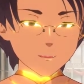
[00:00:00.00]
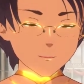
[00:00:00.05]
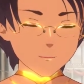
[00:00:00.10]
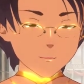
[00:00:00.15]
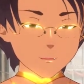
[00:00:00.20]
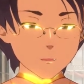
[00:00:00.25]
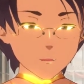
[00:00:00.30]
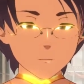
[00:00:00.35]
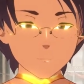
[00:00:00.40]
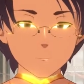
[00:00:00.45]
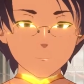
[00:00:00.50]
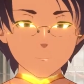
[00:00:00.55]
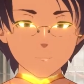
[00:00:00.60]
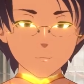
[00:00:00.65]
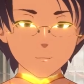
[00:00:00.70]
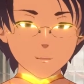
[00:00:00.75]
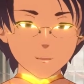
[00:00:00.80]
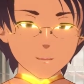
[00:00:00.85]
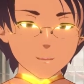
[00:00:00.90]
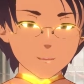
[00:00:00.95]
don't
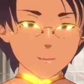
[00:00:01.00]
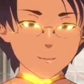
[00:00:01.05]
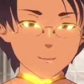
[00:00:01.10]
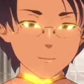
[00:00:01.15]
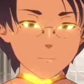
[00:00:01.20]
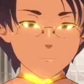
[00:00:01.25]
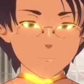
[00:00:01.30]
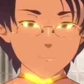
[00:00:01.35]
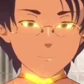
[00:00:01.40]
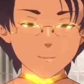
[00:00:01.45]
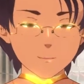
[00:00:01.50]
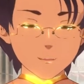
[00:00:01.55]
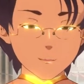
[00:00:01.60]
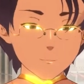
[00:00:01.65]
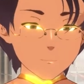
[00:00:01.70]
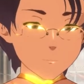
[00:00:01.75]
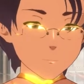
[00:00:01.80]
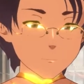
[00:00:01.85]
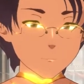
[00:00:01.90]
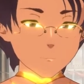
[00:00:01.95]
pull in the numbers that they
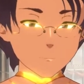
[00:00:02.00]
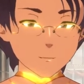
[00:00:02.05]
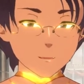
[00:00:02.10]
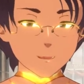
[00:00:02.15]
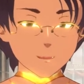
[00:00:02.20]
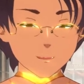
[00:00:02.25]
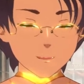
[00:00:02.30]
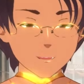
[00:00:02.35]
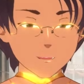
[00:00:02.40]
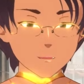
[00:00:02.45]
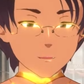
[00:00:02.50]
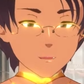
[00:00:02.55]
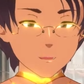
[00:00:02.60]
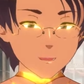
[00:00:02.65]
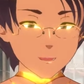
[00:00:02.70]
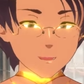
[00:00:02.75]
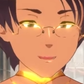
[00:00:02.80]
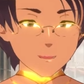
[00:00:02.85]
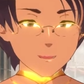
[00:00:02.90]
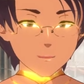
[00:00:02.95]
were pulling in during
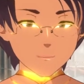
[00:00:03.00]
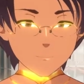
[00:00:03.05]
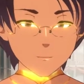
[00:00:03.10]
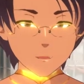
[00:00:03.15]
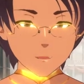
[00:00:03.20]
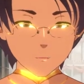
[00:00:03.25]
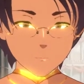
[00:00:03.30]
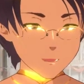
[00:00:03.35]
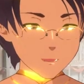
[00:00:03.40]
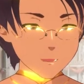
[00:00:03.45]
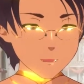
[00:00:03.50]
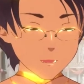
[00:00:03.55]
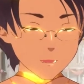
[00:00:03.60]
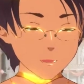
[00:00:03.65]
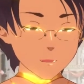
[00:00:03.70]
their debut.